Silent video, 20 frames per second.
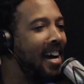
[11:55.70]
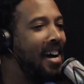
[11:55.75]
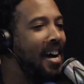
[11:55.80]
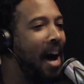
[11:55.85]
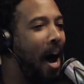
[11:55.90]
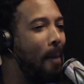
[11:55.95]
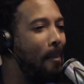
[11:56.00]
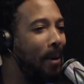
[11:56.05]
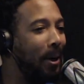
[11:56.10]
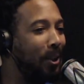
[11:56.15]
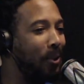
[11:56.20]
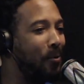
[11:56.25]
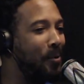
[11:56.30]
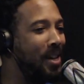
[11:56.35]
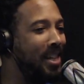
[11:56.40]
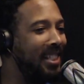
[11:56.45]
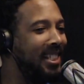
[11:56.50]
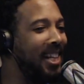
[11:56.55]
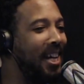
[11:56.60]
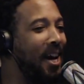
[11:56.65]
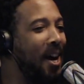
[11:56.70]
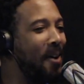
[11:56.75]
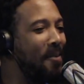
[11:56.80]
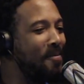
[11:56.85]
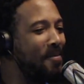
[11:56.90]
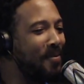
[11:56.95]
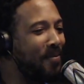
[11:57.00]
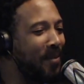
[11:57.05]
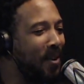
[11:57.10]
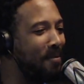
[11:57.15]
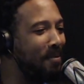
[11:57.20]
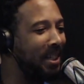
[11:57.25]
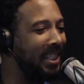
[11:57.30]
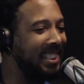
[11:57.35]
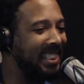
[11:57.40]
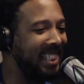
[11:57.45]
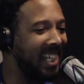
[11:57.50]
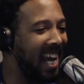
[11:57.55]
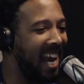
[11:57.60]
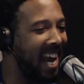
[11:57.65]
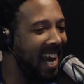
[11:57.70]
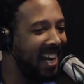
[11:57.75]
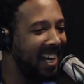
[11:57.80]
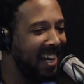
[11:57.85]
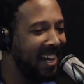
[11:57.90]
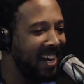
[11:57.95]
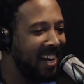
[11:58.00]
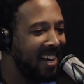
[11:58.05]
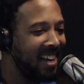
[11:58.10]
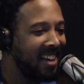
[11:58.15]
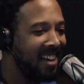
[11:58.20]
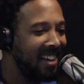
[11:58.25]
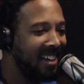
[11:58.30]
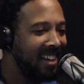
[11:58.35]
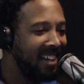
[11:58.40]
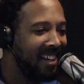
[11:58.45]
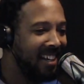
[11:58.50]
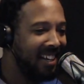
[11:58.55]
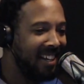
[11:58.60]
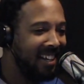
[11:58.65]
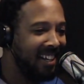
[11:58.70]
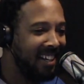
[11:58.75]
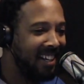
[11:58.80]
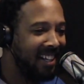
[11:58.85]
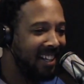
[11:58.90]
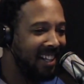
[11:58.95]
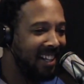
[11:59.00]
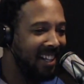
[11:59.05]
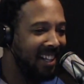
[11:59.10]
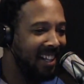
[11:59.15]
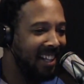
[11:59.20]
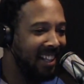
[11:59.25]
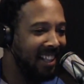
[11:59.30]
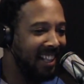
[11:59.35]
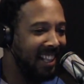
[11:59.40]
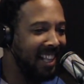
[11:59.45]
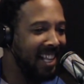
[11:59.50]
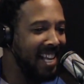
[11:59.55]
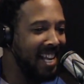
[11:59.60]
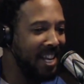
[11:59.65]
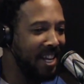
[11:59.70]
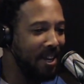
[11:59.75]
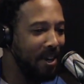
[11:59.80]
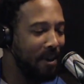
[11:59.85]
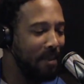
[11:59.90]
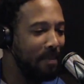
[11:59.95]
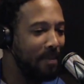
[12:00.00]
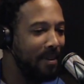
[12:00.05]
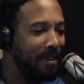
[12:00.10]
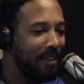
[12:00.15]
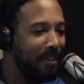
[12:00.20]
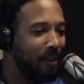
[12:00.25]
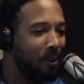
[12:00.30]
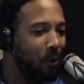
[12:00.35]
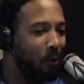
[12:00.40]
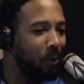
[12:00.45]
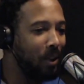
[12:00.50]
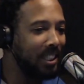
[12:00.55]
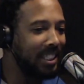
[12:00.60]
I'm about to read something from the chat. Liam was